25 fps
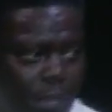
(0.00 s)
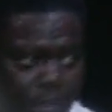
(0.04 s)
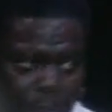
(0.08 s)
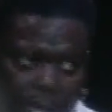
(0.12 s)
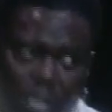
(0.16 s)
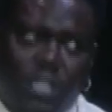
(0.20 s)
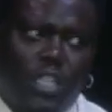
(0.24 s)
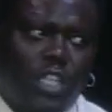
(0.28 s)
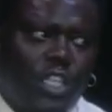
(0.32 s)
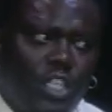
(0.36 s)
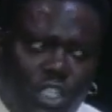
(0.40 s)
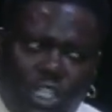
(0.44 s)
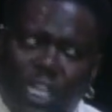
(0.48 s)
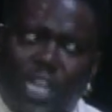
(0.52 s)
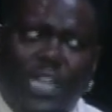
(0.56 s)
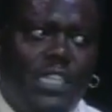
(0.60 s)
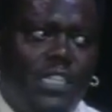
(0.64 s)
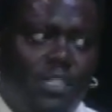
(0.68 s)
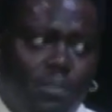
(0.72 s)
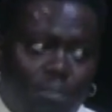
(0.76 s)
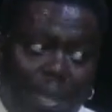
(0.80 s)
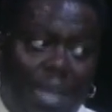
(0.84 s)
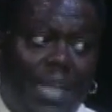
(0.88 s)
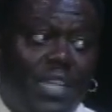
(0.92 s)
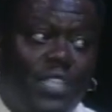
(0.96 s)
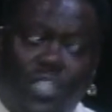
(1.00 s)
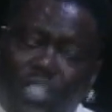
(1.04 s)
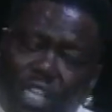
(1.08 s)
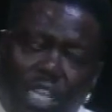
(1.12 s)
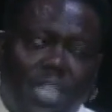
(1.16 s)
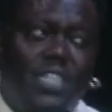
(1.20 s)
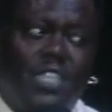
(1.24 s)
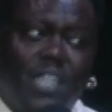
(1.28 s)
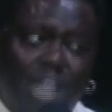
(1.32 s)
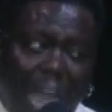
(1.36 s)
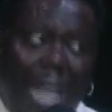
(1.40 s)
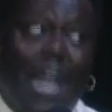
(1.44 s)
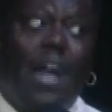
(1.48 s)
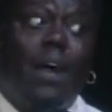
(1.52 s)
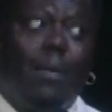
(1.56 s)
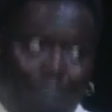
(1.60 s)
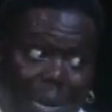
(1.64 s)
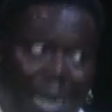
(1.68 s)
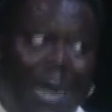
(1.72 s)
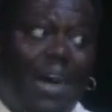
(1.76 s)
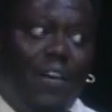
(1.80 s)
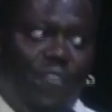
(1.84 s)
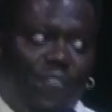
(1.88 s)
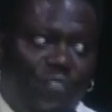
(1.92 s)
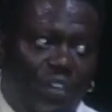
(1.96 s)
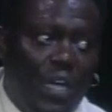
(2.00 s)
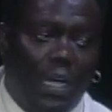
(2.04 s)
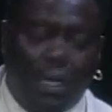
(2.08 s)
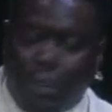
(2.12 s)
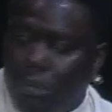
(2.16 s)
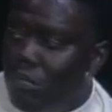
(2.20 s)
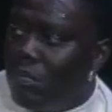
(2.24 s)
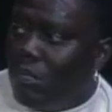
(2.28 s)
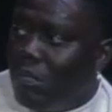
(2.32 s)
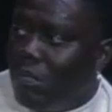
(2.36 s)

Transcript: But the sentence makes sense like a motherfucker.